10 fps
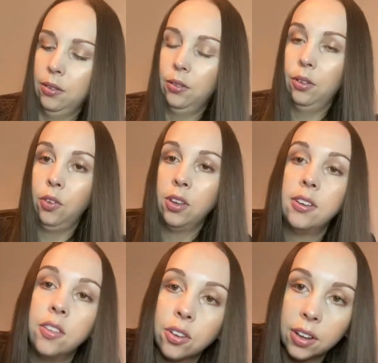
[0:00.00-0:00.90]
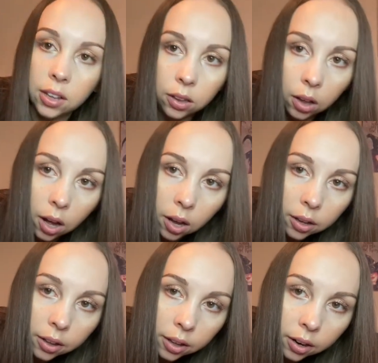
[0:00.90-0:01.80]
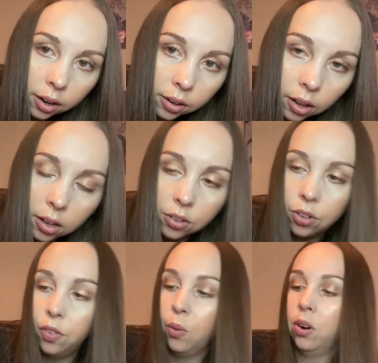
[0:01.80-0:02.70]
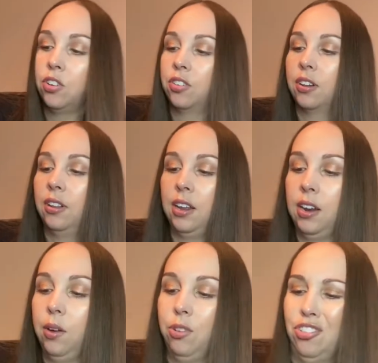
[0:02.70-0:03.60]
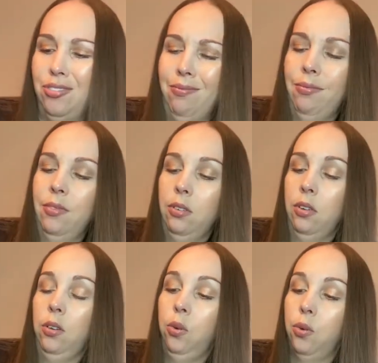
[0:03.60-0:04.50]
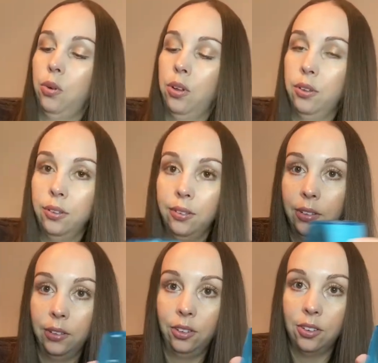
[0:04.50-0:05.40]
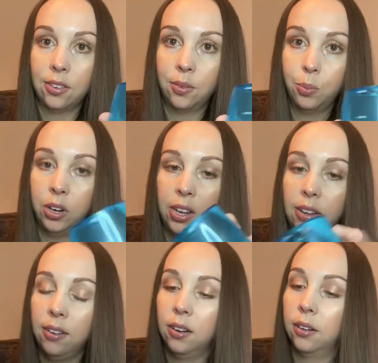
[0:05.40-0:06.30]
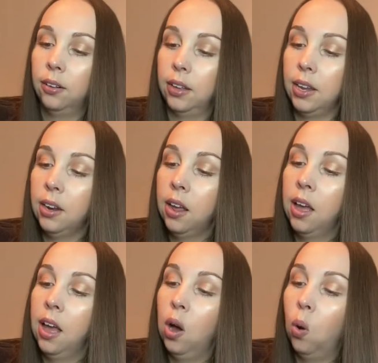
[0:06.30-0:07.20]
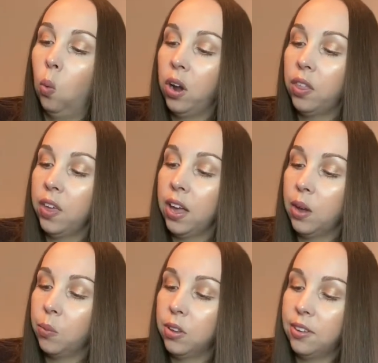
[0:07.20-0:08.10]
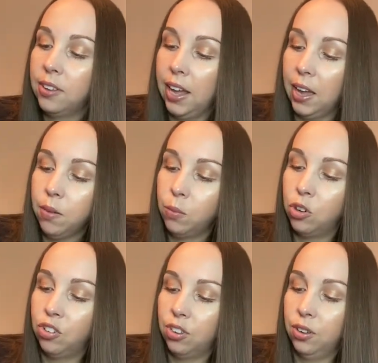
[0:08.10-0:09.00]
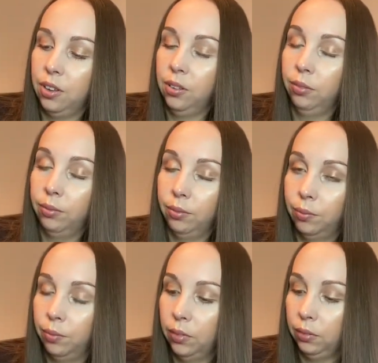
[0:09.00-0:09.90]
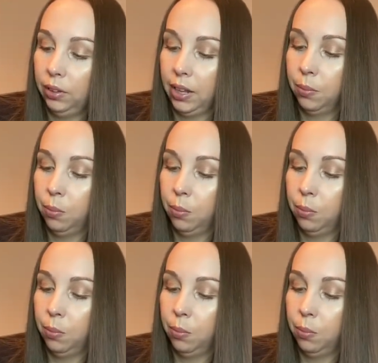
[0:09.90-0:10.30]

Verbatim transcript: Well, if you can see, there's like a lock and an unlock. So if you want to just clean it, oh, it's pretty easy to clean. One thing I will say, which is a like